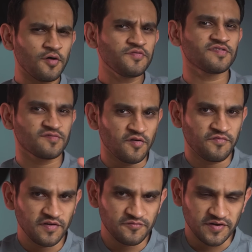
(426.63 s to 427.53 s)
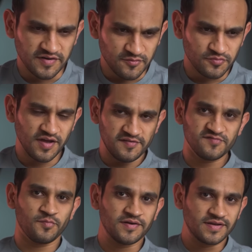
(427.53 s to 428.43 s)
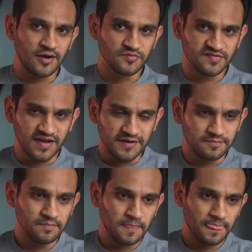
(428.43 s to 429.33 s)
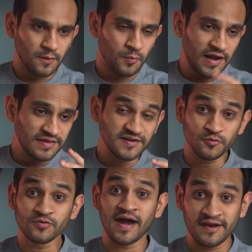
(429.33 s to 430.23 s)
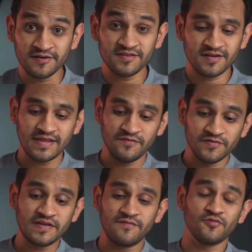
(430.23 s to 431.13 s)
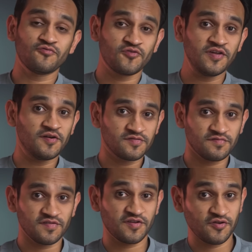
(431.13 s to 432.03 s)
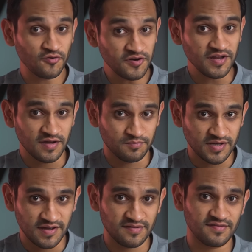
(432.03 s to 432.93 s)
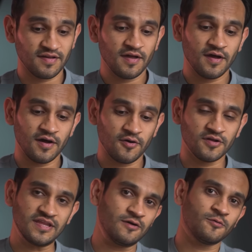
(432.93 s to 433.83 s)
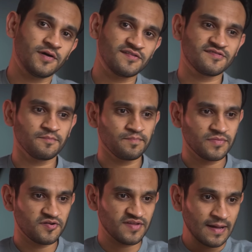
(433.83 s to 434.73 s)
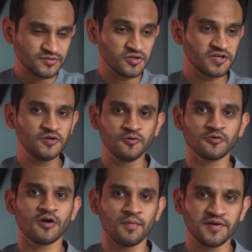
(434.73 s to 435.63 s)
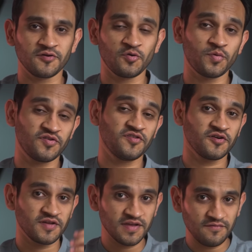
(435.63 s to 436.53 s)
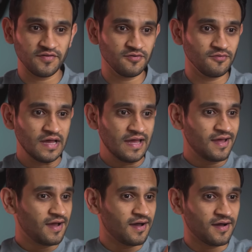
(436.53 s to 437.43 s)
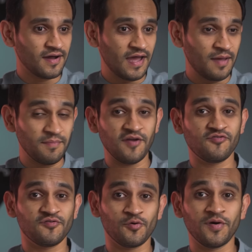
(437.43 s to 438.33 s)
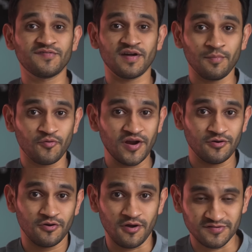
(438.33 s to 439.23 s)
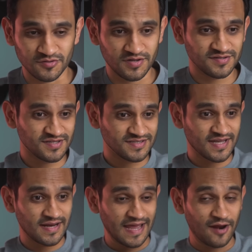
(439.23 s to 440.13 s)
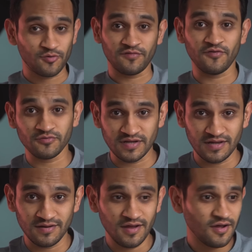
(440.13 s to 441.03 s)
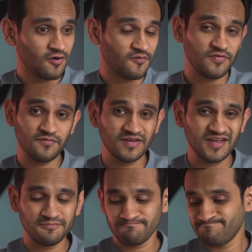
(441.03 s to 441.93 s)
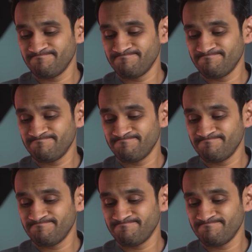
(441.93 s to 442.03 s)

on the software front too, there is one downside. While they do guarantee that they will give you 3 years of security updates on the OS, there's absolutely no comment on whether they're going to give you a major OS upgrade or not. So does this get Android 14 or 15?